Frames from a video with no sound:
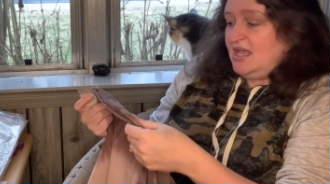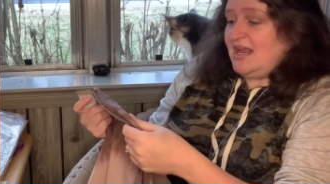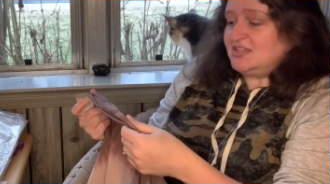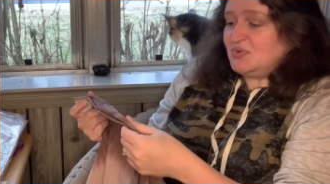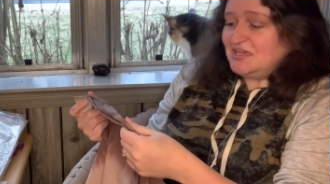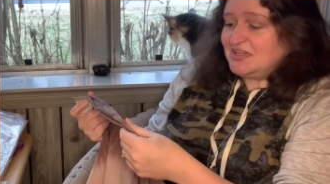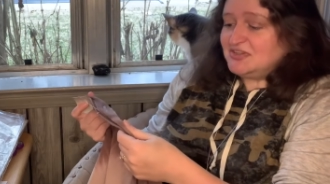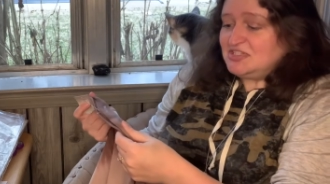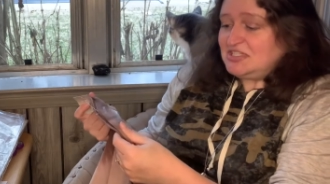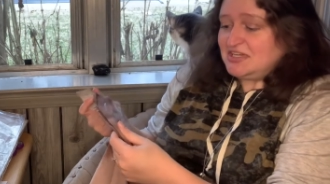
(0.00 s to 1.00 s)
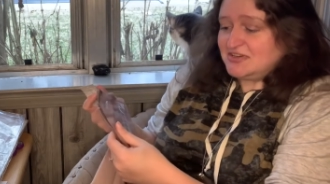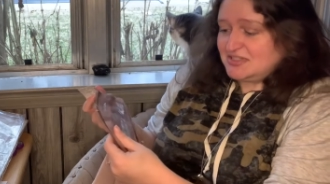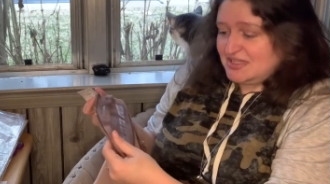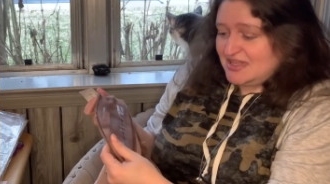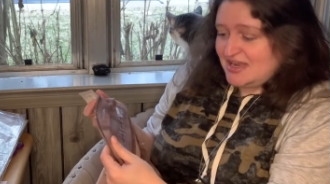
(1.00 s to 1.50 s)
has one of those stickers
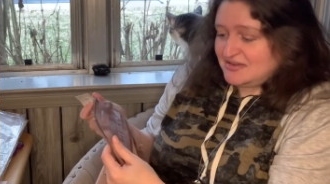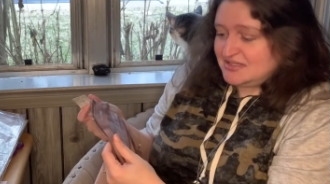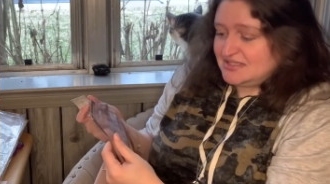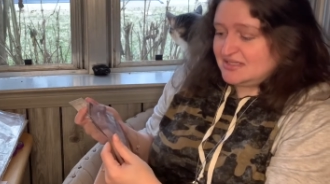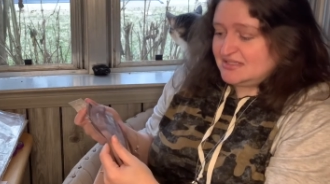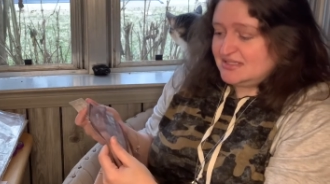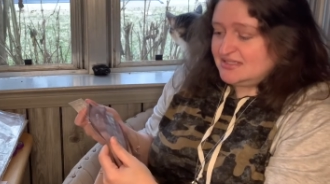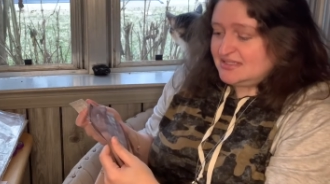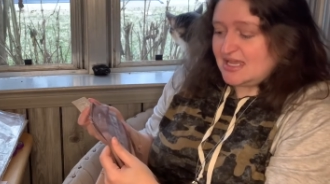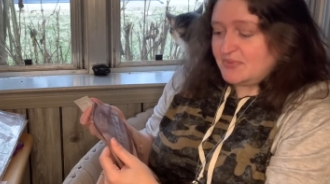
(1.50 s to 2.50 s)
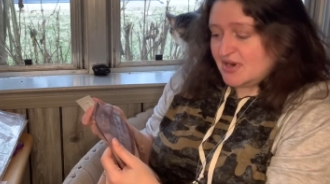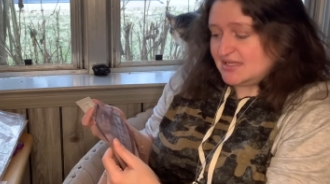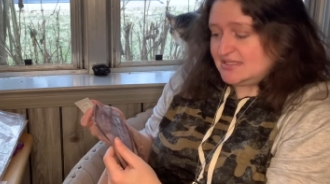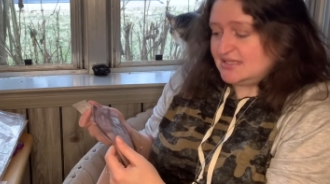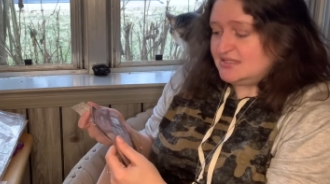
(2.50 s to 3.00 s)
in there that says, this dye
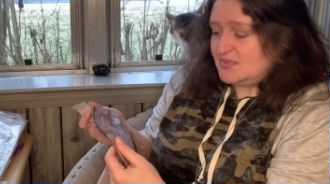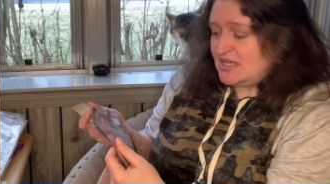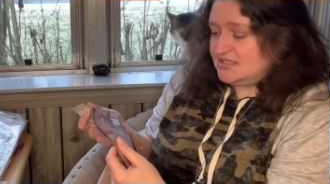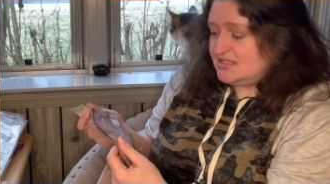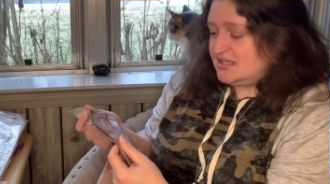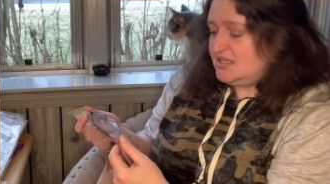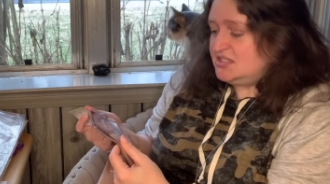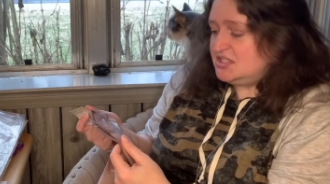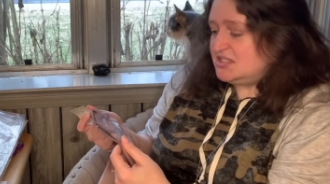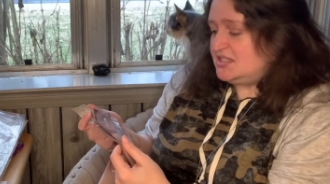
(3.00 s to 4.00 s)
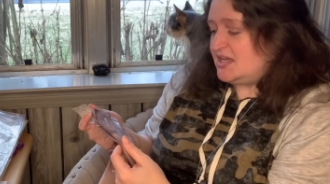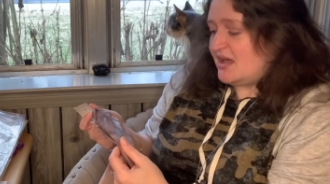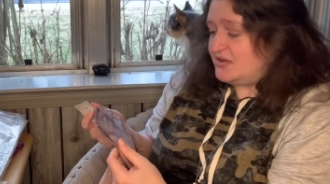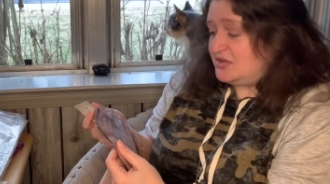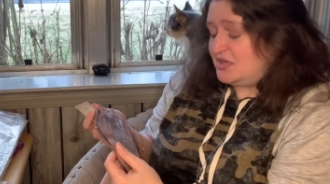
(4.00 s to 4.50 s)
process makes each
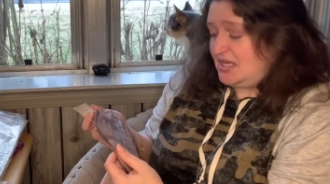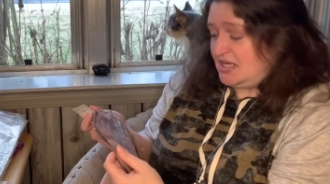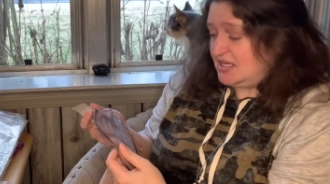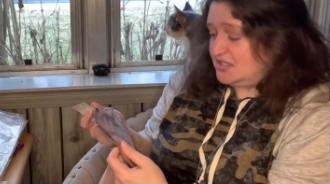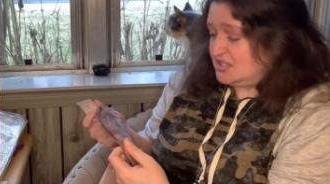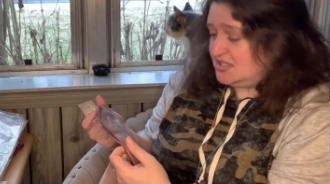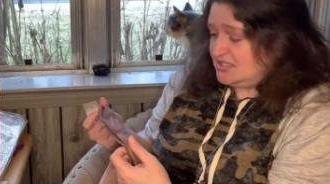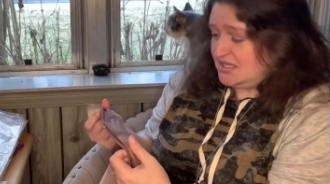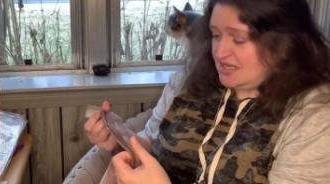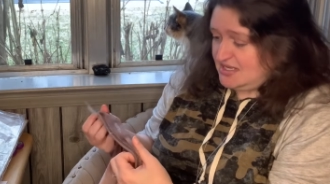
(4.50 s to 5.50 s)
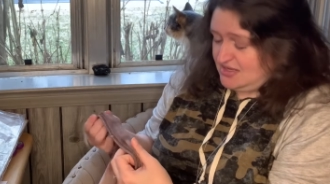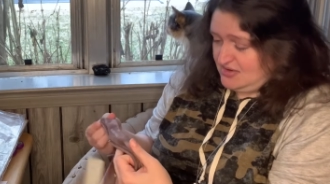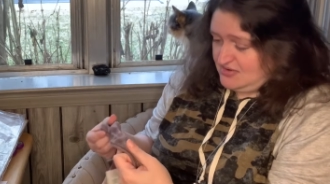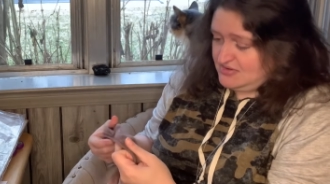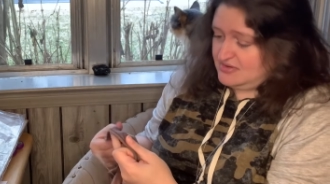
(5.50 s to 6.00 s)
style unique, just like
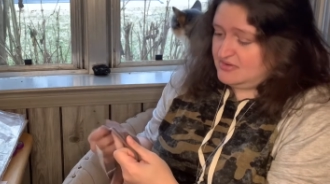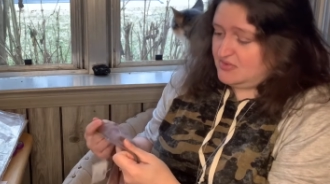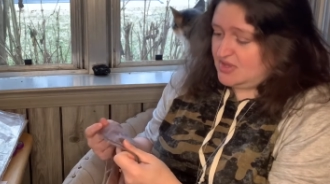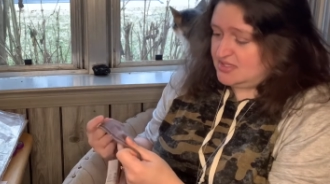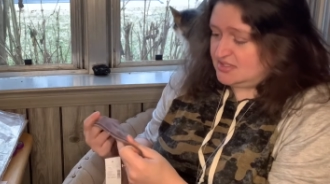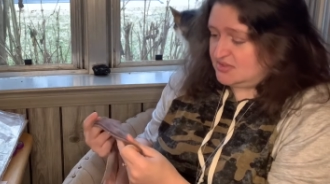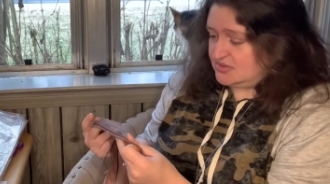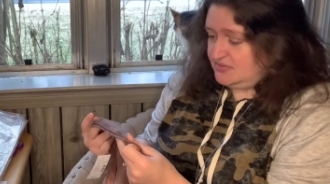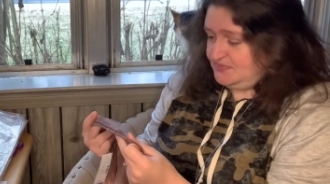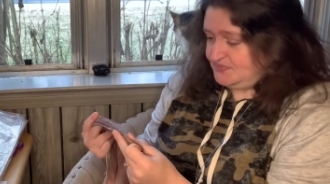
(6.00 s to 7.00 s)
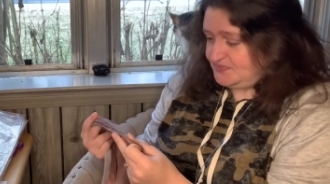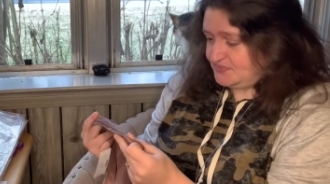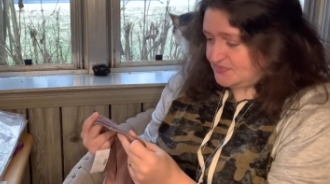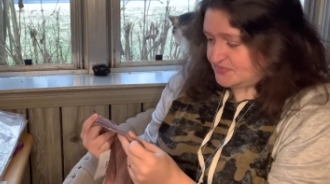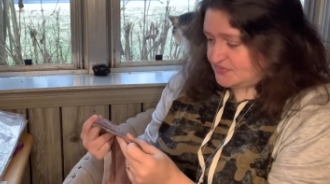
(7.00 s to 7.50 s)
you. Well, that's cool.
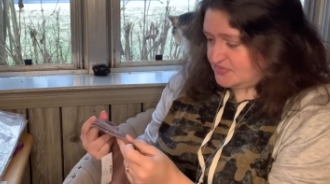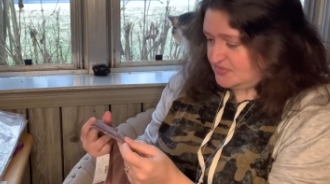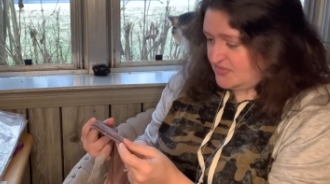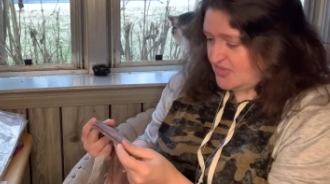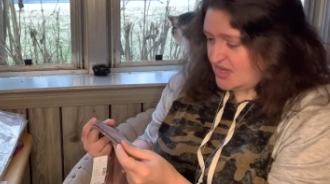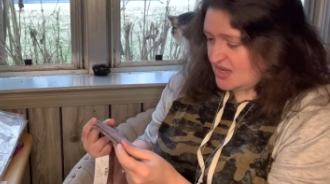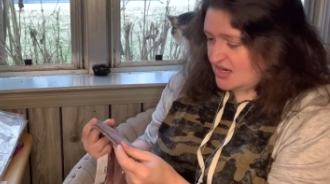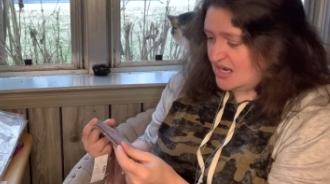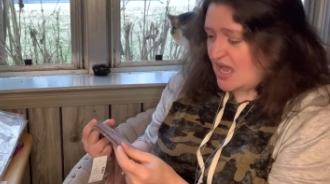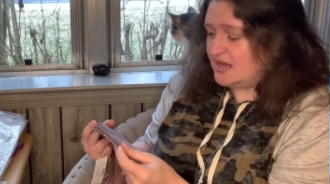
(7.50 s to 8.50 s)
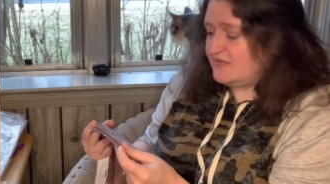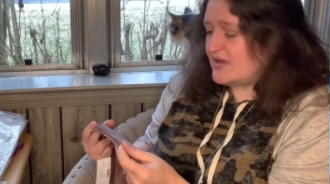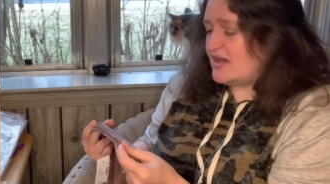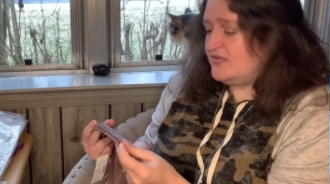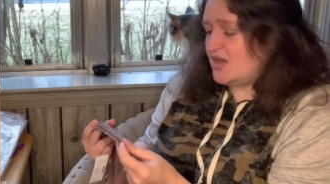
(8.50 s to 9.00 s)

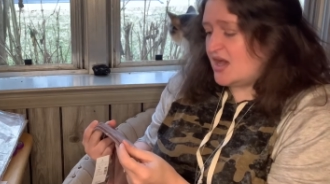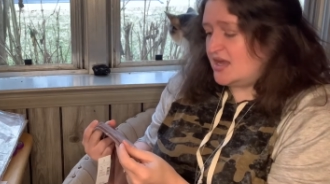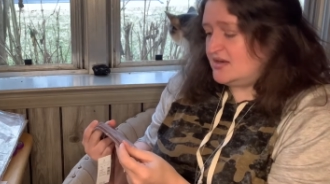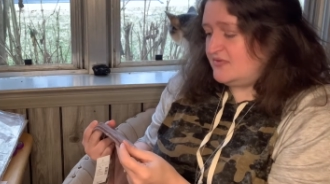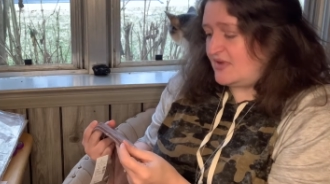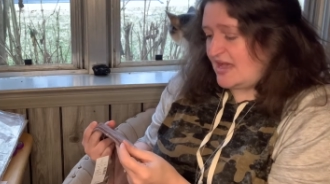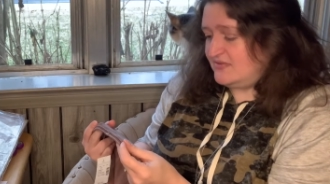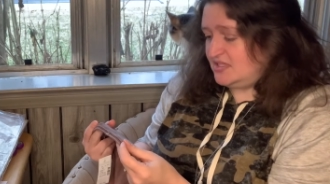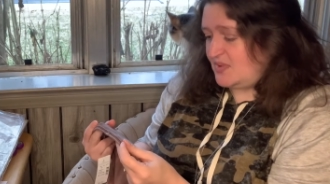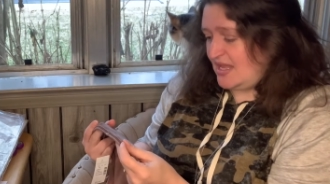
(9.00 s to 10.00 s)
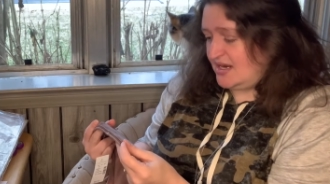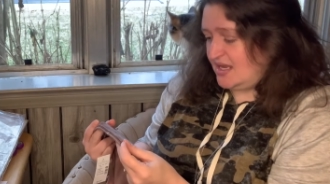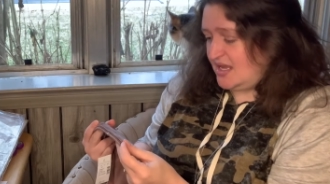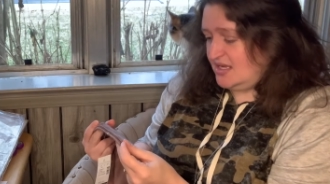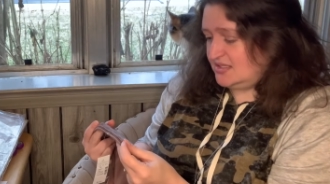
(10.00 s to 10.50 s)
95 cotton, 5
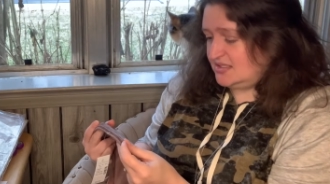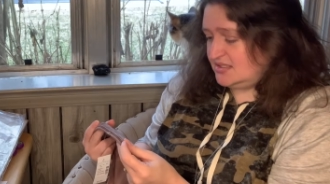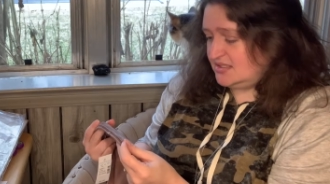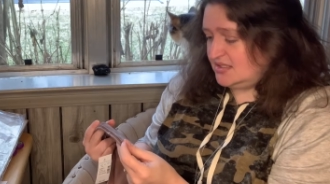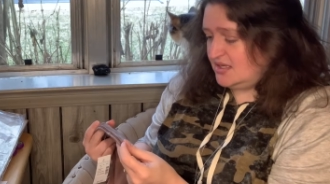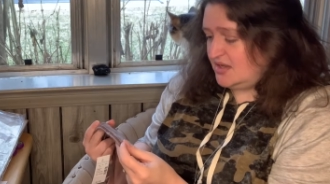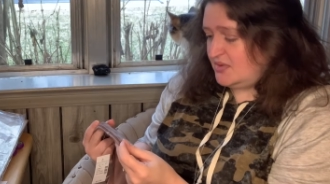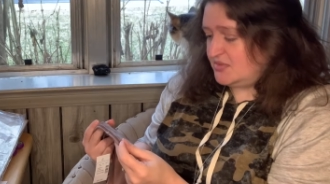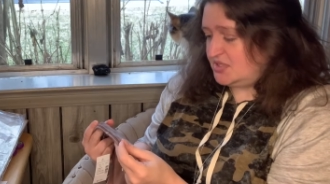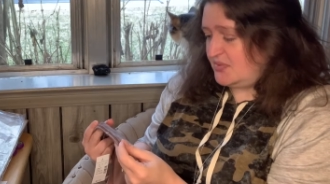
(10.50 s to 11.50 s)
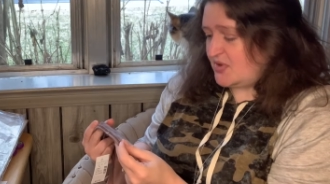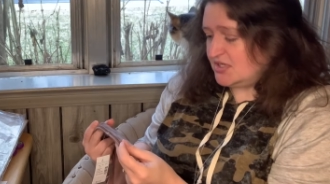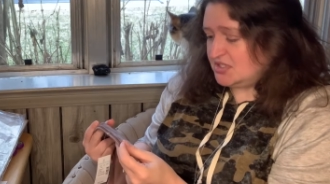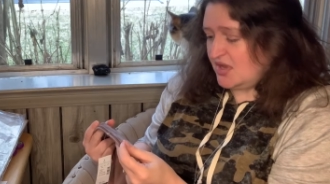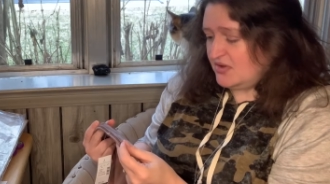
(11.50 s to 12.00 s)
spandex. She
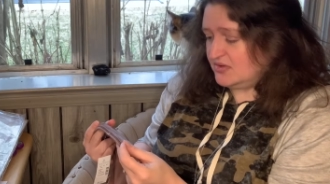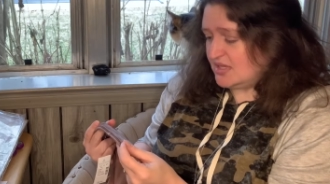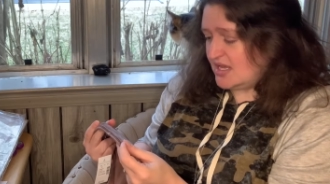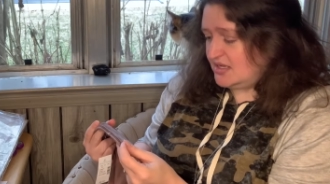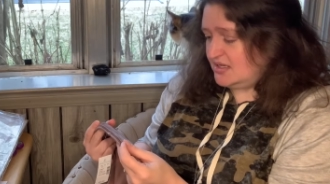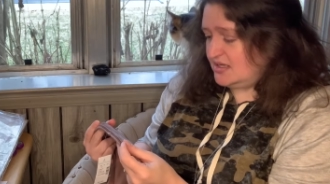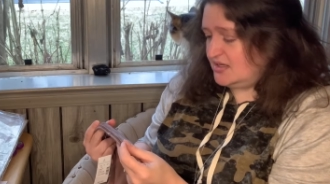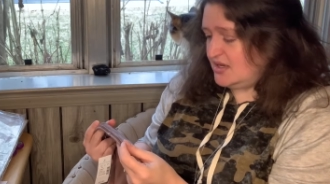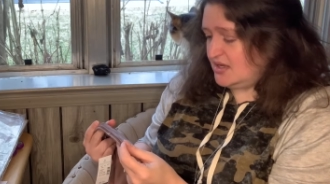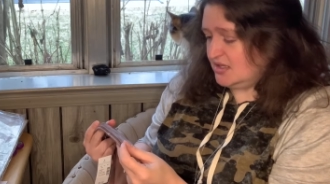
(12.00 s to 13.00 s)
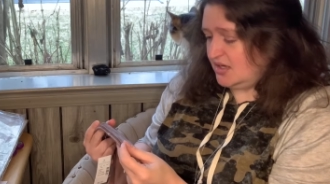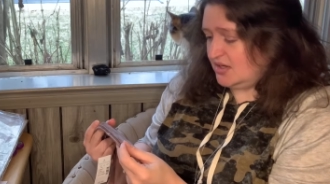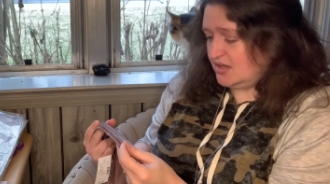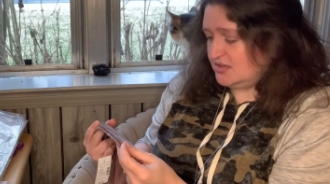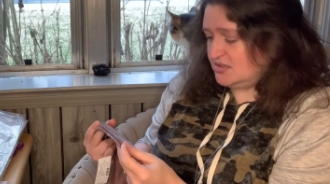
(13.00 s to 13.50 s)
wash cold like
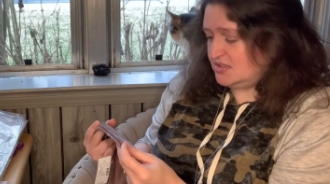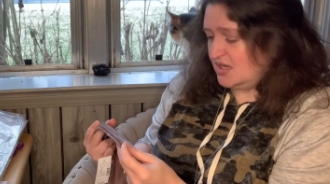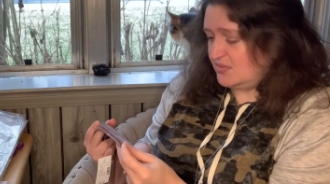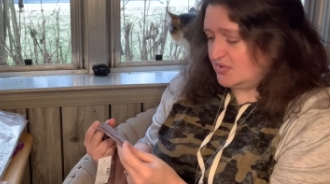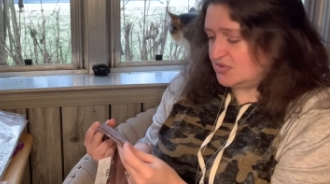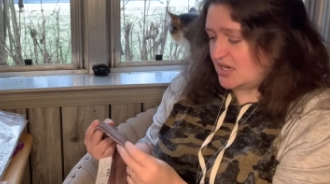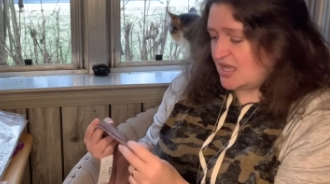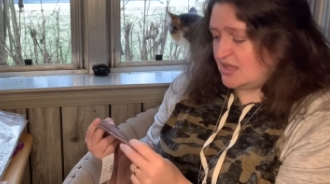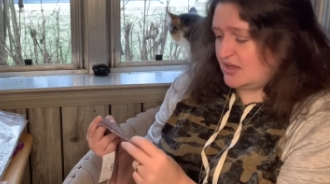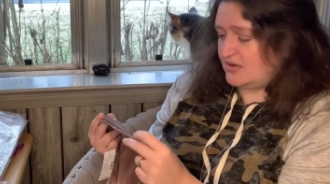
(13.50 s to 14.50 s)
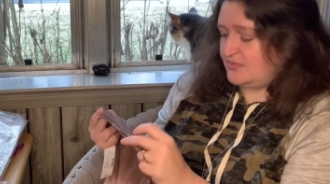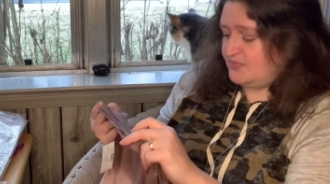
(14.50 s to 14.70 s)
colors, tumble dry low.